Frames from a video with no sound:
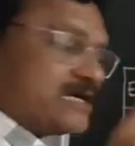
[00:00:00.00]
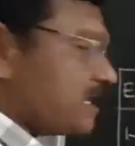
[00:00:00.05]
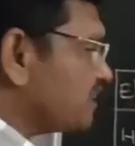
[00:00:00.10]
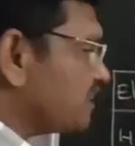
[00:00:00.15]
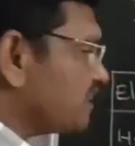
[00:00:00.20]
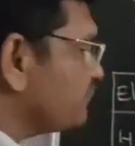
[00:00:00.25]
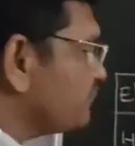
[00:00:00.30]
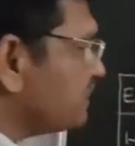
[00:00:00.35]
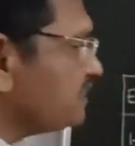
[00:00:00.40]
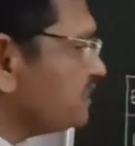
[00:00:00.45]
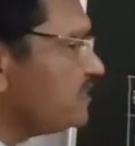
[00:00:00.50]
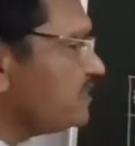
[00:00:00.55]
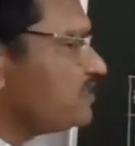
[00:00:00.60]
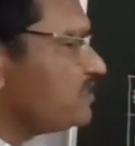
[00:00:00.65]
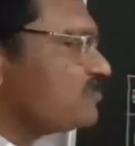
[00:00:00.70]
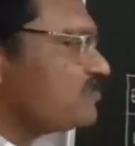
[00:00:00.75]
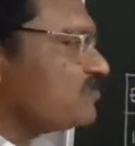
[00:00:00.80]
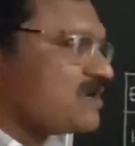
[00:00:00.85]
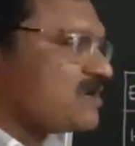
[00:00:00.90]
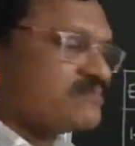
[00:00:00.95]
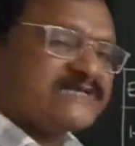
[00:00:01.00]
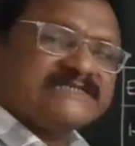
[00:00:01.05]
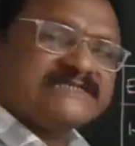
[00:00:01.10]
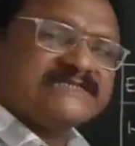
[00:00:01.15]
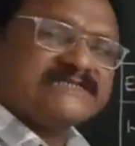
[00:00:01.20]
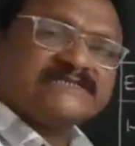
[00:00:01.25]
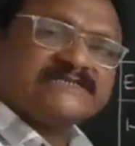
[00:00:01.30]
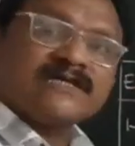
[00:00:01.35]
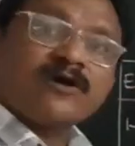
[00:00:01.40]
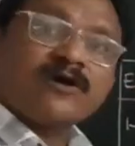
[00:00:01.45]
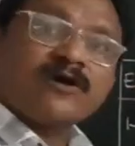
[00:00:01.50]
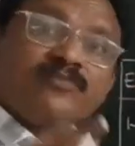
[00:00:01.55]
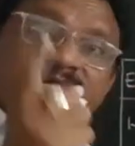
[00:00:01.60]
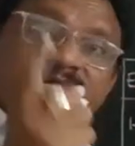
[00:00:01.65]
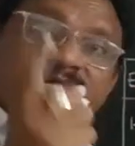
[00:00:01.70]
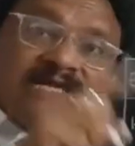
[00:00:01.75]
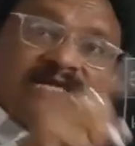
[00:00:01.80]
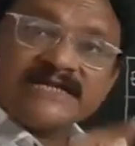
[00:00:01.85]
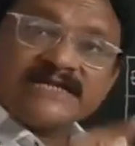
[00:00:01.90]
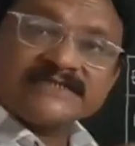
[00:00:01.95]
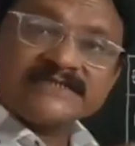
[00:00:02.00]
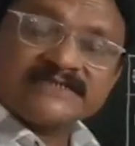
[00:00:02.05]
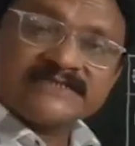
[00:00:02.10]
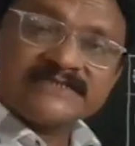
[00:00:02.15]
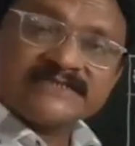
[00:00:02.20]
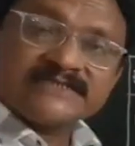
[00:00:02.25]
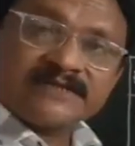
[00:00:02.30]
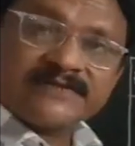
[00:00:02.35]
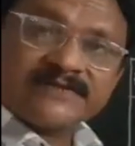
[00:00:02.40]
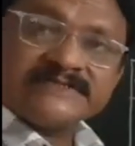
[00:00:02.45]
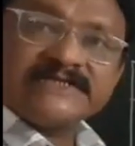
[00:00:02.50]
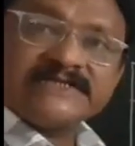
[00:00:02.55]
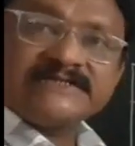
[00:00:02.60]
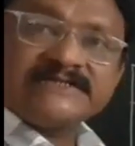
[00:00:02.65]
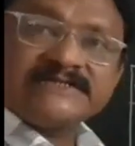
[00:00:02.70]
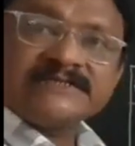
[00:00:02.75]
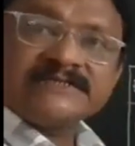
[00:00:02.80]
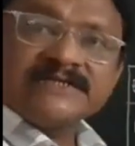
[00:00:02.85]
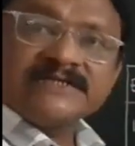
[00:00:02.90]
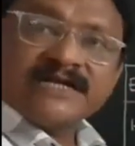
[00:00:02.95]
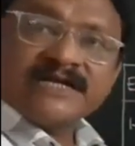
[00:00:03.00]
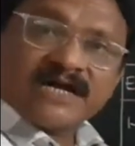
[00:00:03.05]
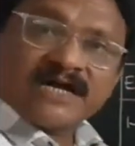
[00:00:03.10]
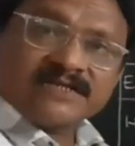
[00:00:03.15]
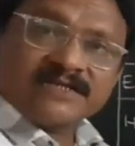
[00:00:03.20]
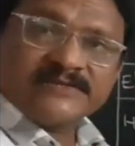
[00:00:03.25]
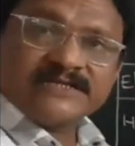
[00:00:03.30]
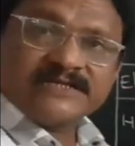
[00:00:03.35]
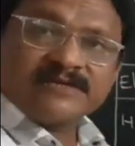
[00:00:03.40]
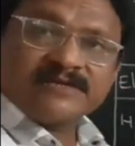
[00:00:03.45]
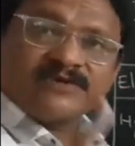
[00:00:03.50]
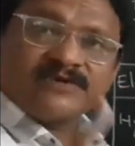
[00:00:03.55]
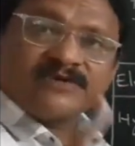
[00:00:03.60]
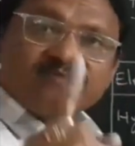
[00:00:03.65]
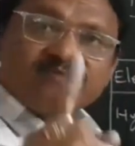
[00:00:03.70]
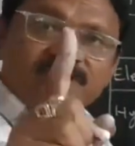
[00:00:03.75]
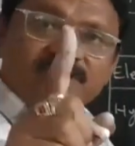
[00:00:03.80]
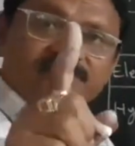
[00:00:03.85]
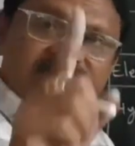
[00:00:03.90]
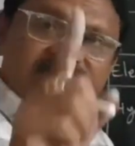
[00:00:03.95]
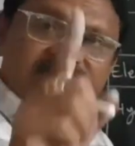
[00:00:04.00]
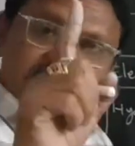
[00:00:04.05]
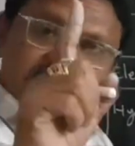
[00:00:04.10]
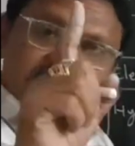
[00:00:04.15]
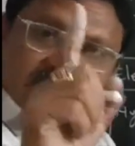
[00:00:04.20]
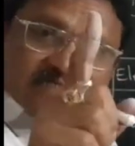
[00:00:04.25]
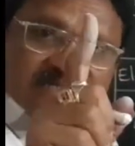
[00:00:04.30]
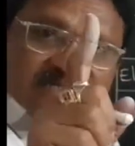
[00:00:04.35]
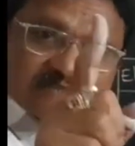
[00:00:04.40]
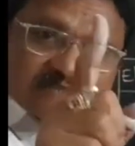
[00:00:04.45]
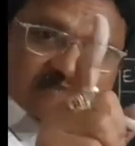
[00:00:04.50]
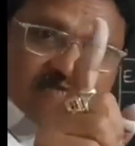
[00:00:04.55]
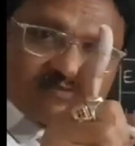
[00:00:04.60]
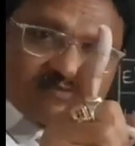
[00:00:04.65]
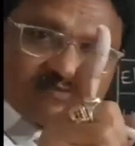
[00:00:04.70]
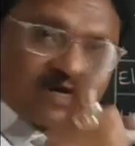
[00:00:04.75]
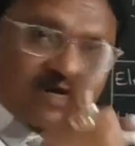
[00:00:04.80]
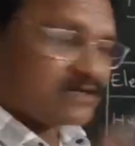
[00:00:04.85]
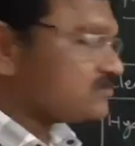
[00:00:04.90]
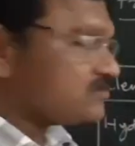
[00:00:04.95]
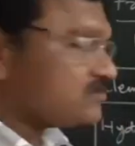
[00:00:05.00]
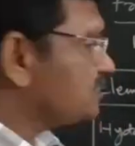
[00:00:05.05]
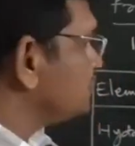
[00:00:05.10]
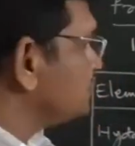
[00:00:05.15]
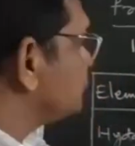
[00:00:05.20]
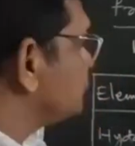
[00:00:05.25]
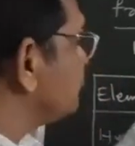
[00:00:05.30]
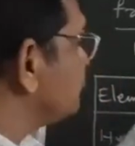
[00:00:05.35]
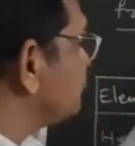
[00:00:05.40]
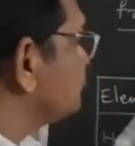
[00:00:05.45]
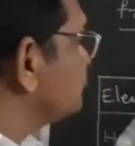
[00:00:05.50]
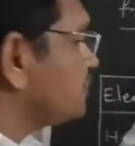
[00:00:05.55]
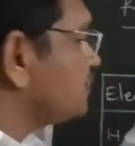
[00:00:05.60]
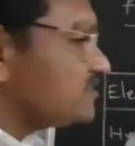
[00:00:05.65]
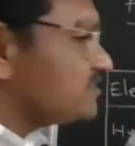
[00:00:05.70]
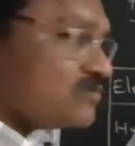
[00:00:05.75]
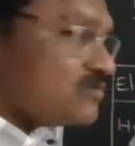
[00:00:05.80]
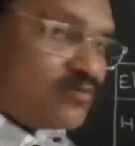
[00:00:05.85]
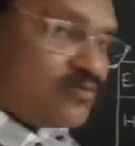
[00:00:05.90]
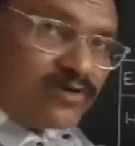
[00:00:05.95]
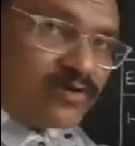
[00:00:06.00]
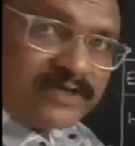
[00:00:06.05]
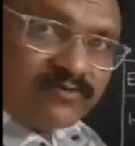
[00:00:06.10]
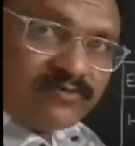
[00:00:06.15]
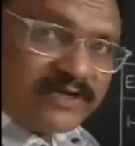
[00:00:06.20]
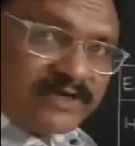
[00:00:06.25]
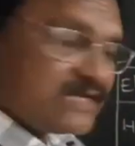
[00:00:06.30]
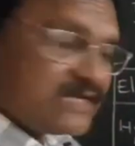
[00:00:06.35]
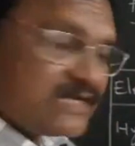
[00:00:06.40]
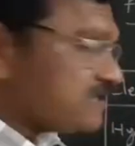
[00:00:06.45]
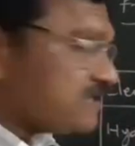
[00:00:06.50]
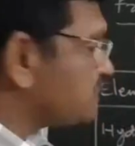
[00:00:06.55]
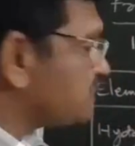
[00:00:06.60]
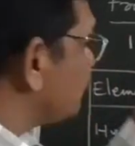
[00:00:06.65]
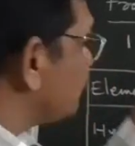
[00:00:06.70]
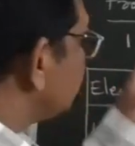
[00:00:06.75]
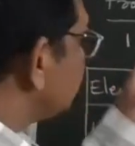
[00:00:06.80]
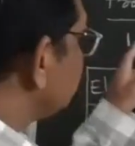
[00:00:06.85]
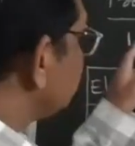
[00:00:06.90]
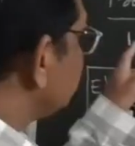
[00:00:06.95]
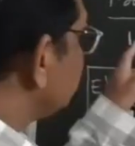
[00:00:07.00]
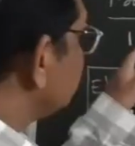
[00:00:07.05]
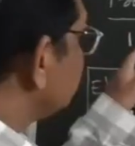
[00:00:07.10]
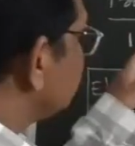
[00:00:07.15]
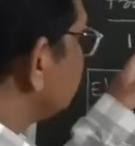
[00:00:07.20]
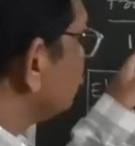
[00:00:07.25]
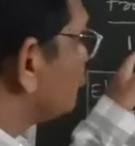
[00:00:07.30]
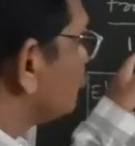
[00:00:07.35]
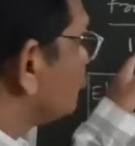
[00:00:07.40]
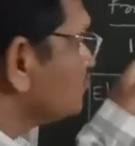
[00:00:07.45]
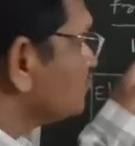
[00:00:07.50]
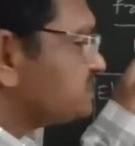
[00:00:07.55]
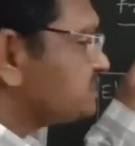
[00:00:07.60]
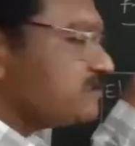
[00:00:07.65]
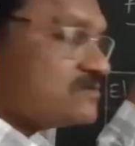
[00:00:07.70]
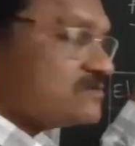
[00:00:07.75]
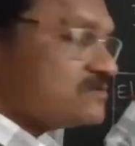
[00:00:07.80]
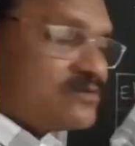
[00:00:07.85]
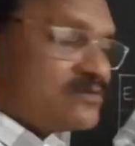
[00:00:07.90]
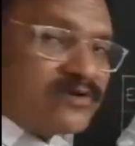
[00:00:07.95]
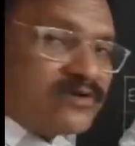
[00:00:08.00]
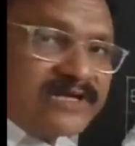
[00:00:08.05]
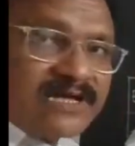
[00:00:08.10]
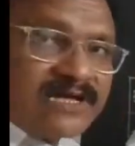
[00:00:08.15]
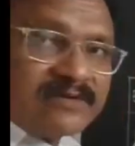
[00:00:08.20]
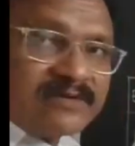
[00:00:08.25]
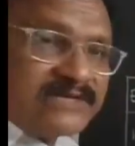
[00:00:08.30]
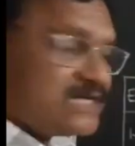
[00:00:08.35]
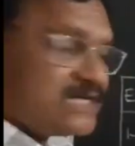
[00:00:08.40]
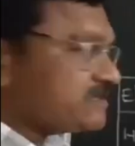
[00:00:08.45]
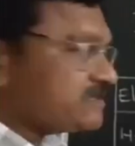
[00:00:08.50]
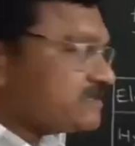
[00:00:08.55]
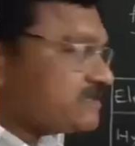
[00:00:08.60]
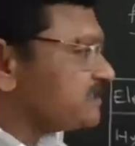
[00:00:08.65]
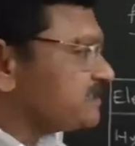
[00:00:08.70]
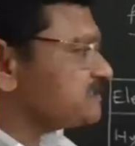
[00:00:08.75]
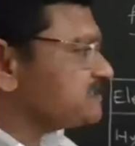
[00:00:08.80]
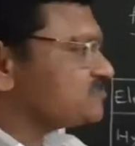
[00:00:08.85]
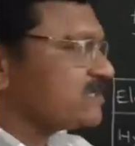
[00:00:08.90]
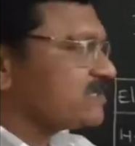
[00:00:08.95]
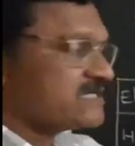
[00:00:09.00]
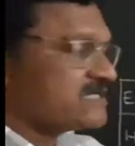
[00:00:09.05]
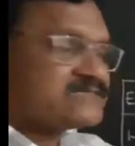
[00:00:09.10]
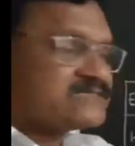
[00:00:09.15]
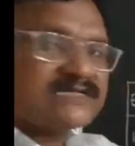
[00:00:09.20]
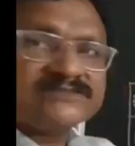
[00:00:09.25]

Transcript: Atomic number 1 means how many electrons are present? Atomic number 1 means electrons are 1. That only one electron goes into lower orbital, that is 1s.